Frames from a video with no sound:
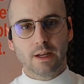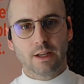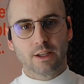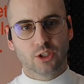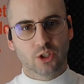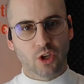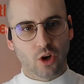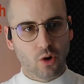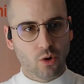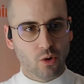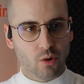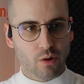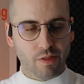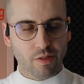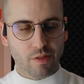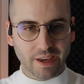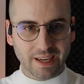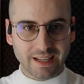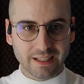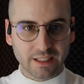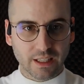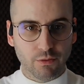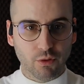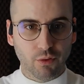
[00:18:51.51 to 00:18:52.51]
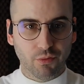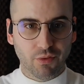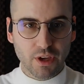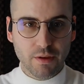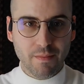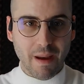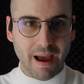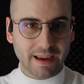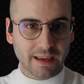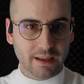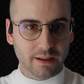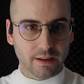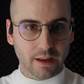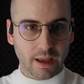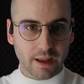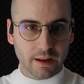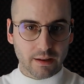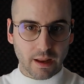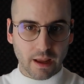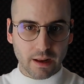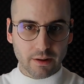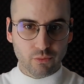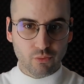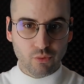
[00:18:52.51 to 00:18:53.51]
So they can give you feedback
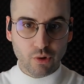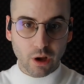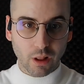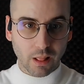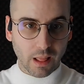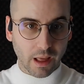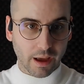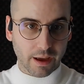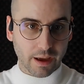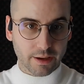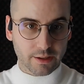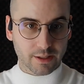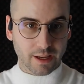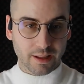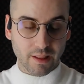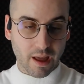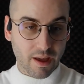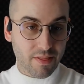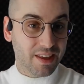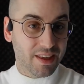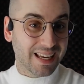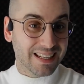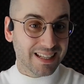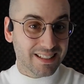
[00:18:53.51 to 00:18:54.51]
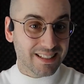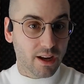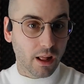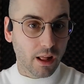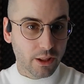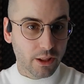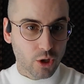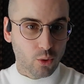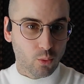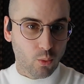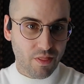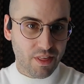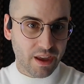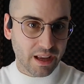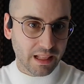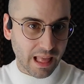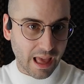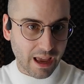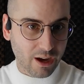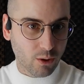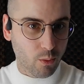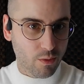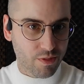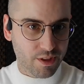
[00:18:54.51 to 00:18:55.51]
and realize, and they can tell you what they
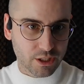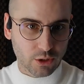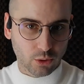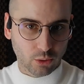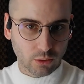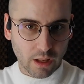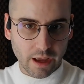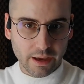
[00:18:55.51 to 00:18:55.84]
like, what they don't